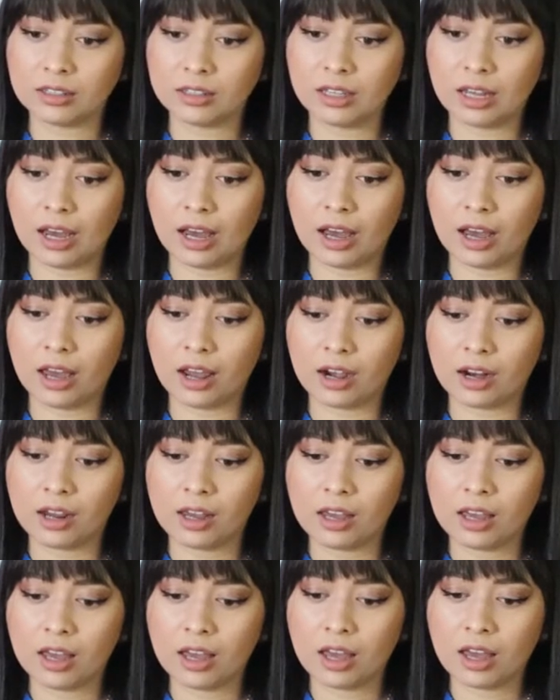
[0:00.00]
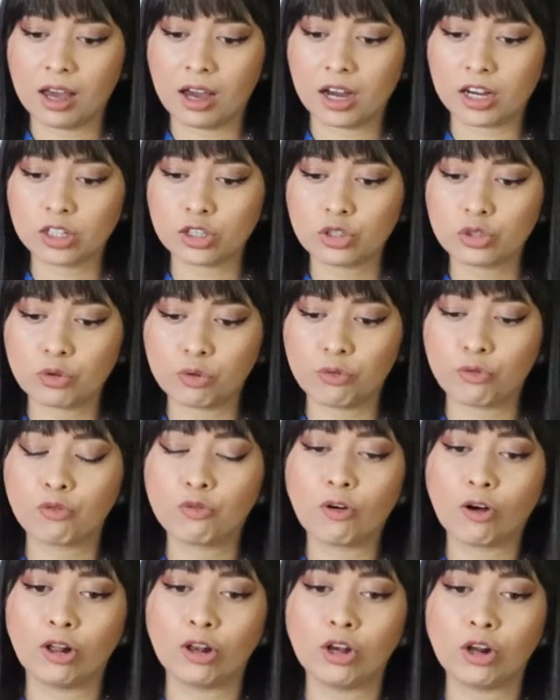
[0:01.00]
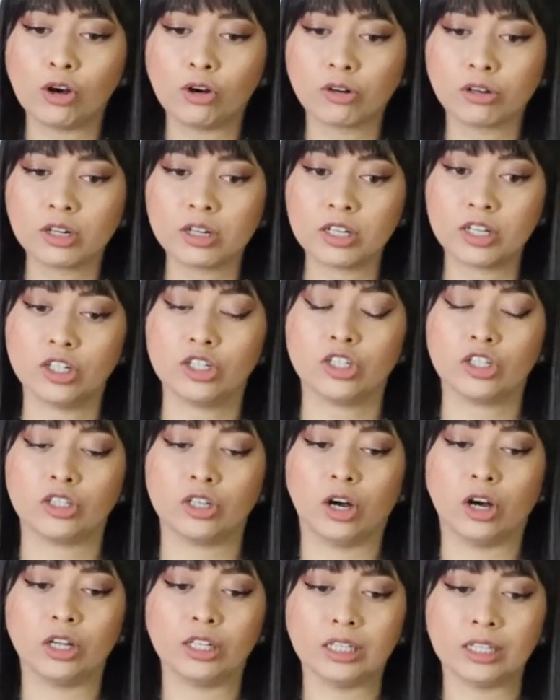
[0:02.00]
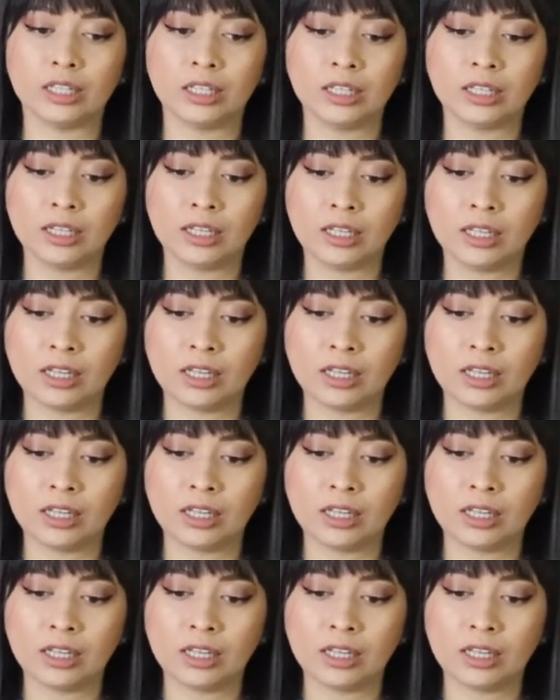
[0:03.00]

that I should follow her son.